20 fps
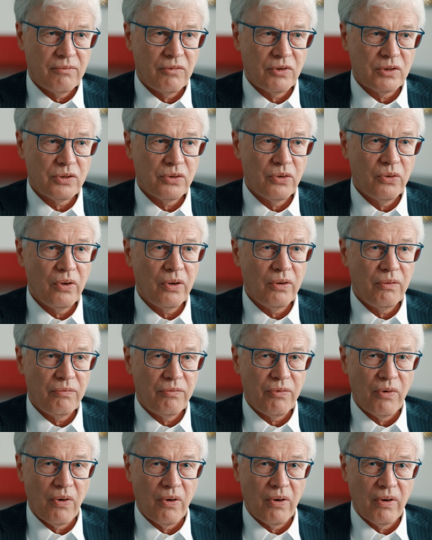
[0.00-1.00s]
What's good
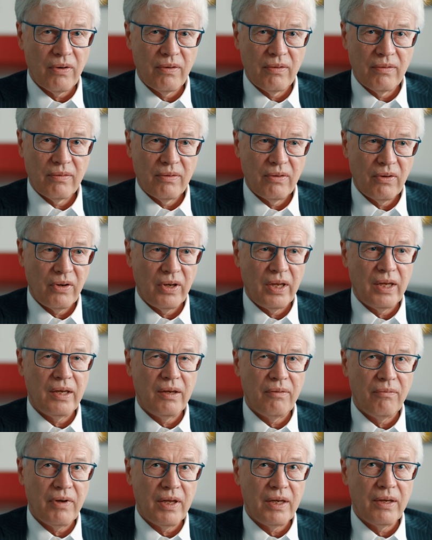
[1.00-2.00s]
for an
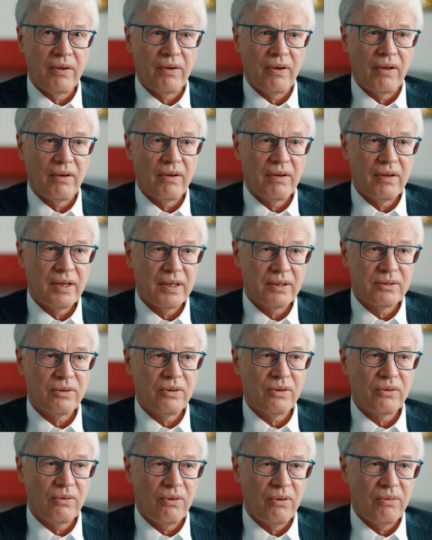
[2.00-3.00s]
individual is
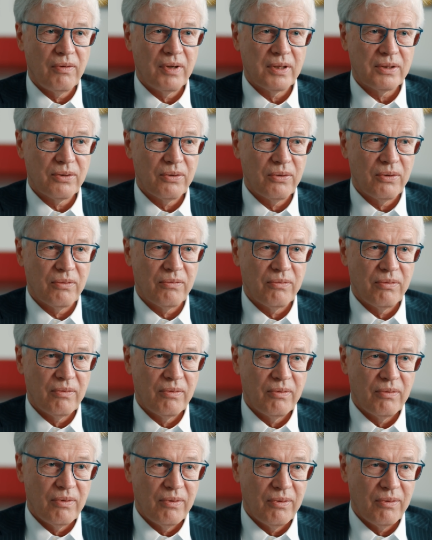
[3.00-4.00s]
not always good
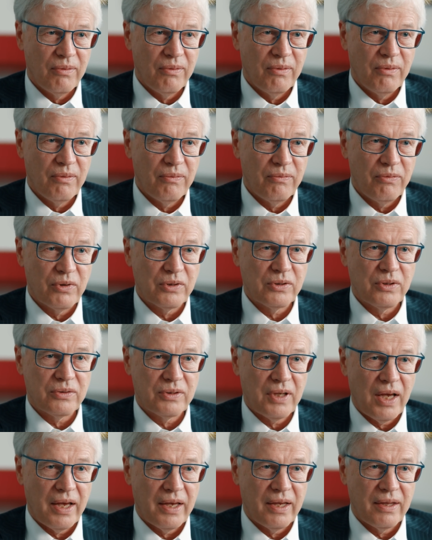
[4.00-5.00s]
for
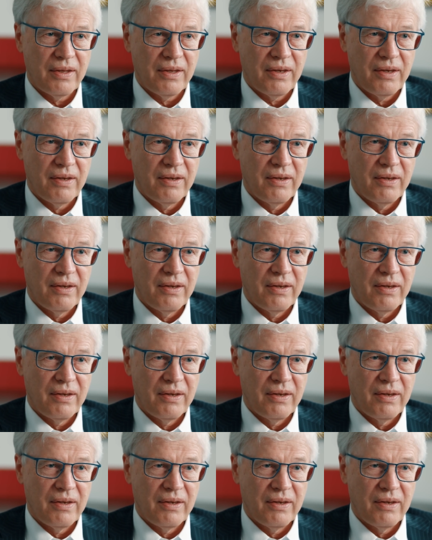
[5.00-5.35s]
society.